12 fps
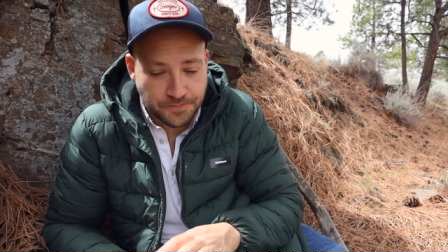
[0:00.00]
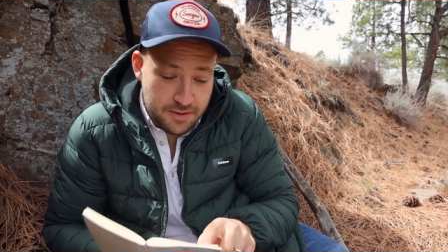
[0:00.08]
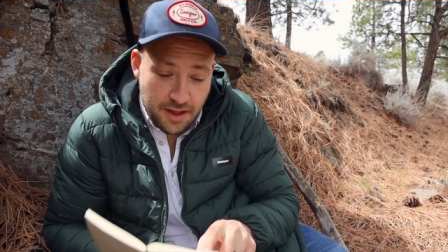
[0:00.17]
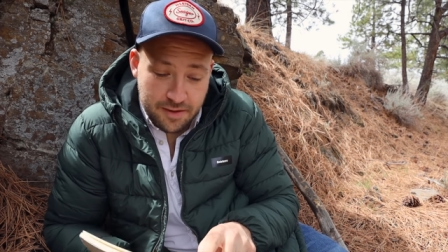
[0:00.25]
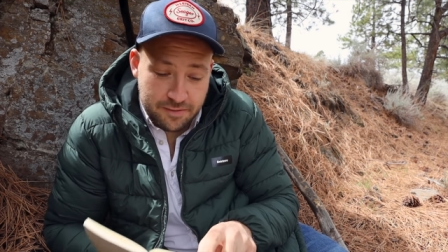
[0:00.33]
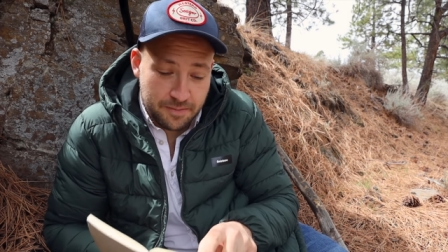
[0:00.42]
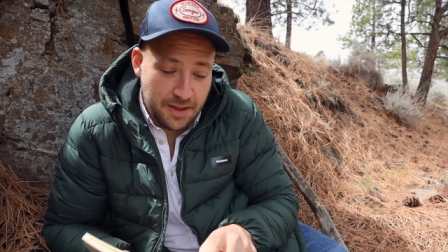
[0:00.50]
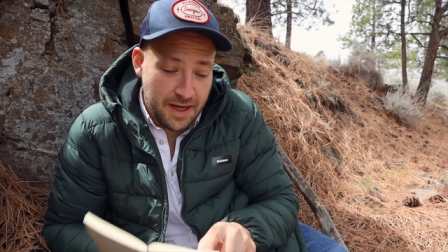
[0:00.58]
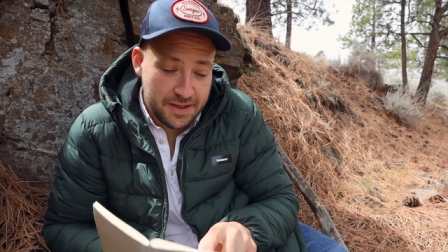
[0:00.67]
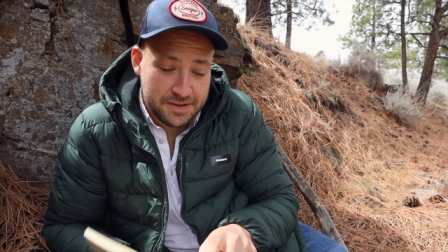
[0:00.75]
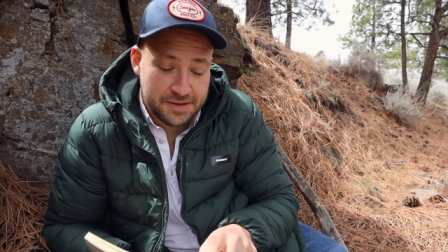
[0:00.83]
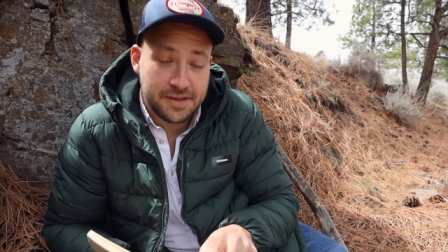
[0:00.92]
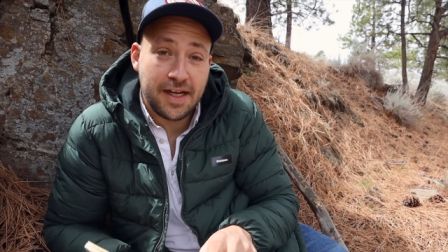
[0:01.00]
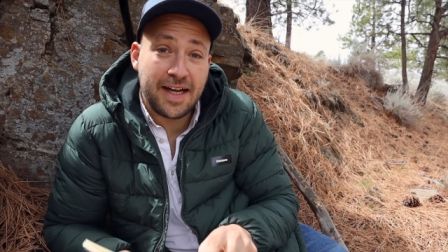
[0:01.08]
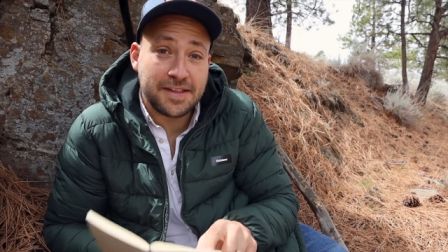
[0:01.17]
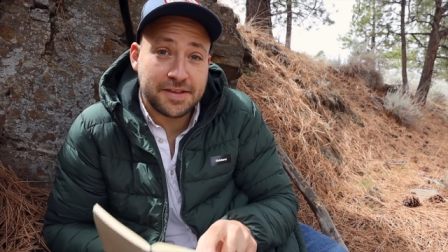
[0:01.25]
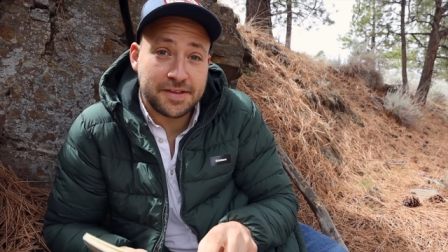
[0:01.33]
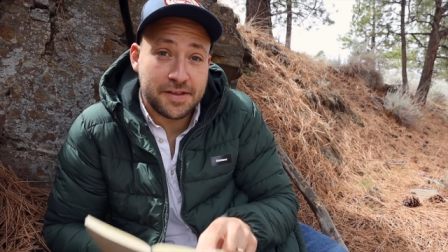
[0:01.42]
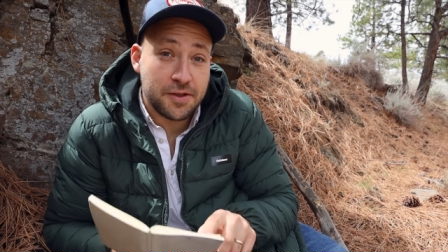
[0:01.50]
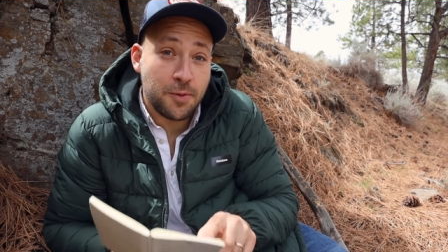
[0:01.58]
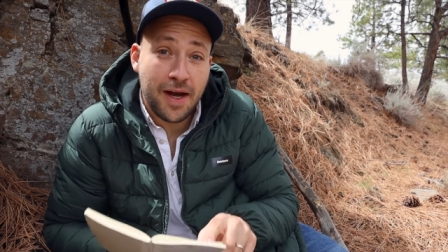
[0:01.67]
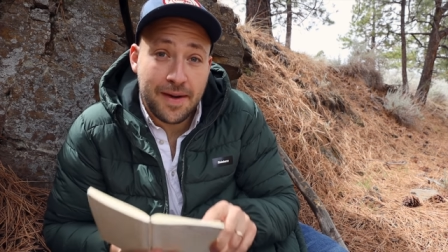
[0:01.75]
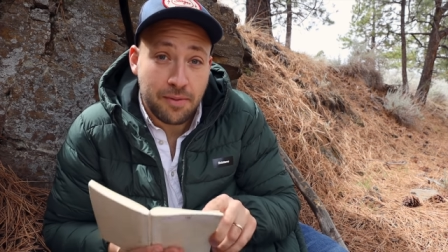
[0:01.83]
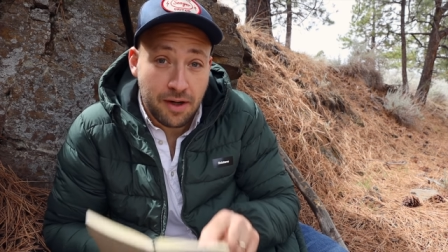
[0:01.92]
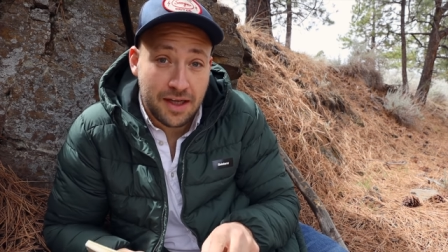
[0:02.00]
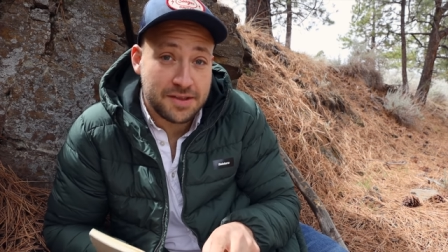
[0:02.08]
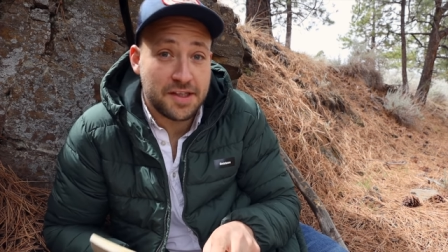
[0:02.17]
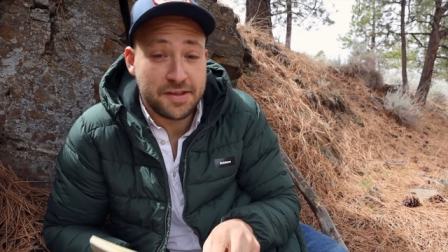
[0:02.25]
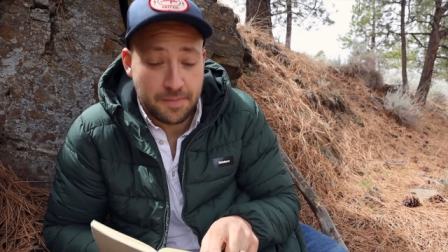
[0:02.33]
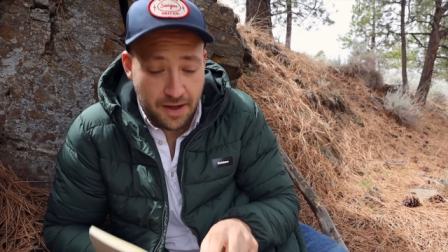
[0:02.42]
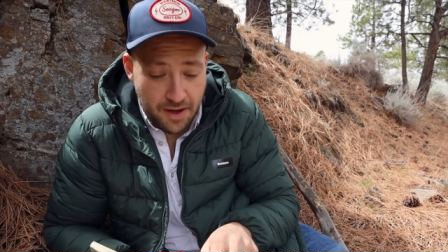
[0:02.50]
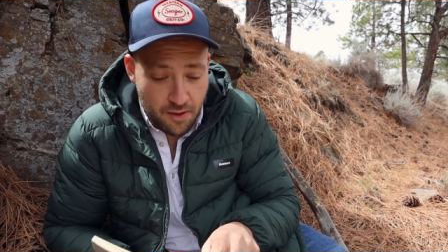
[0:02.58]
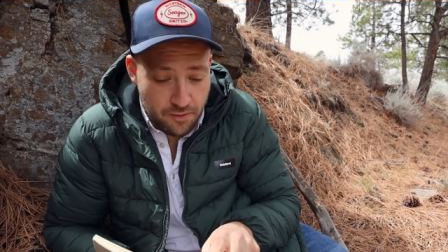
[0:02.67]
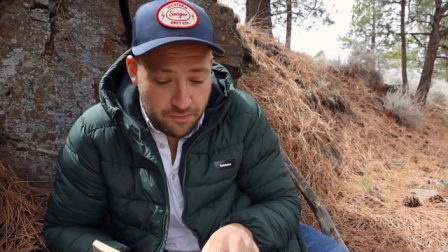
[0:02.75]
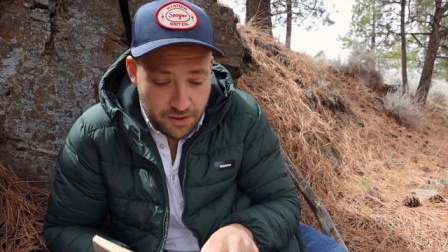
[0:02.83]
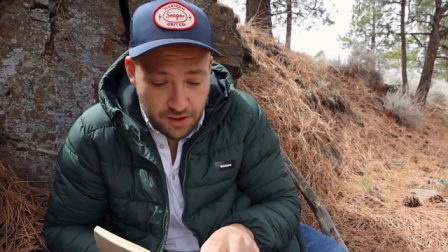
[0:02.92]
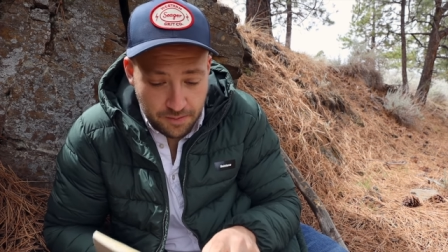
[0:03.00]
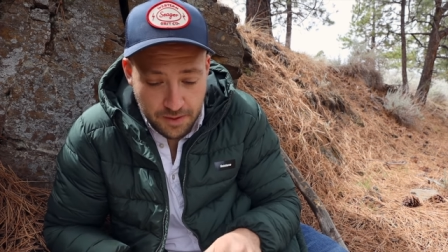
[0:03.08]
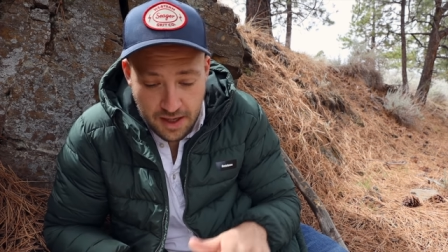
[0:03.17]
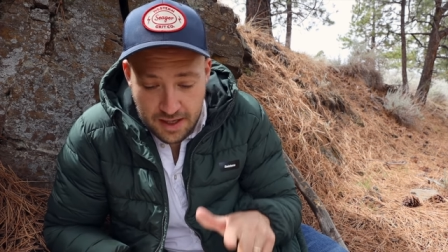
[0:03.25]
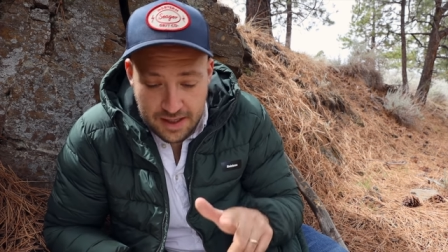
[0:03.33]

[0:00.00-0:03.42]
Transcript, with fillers: Don from Lancaster asks, do I process my own film?